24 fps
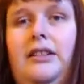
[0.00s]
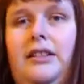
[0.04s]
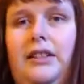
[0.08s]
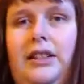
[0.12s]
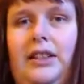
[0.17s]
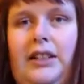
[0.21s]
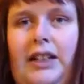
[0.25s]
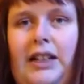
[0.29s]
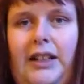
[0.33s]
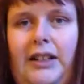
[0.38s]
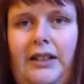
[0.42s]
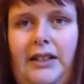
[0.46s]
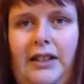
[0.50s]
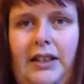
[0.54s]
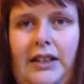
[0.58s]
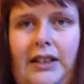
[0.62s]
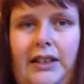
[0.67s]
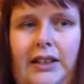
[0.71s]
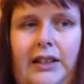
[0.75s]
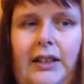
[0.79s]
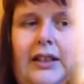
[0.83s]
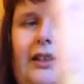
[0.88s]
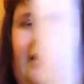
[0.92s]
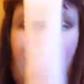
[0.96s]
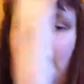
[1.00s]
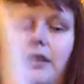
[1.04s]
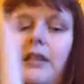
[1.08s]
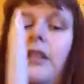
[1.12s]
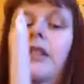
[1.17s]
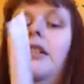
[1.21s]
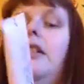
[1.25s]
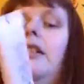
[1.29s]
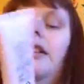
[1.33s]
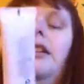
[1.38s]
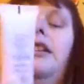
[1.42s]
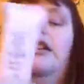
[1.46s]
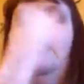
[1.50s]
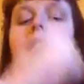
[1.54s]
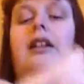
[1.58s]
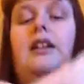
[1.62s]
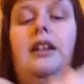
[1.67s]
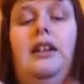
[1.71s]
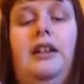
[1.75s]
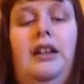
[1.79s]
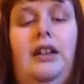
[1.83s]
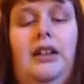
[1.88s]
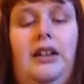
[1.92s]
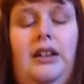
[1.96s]
looks like this,
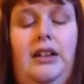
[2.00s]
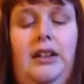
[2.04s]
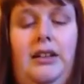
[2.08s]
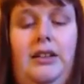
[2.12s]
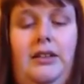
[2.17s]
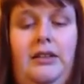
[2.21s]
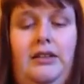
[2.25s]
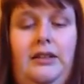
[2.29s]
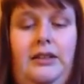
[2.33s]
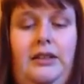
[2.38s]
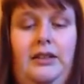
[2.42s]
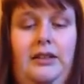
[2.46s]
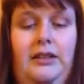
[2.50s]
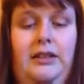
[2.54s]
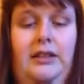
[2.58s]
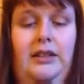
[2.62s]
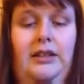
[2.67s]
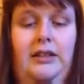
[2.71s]
and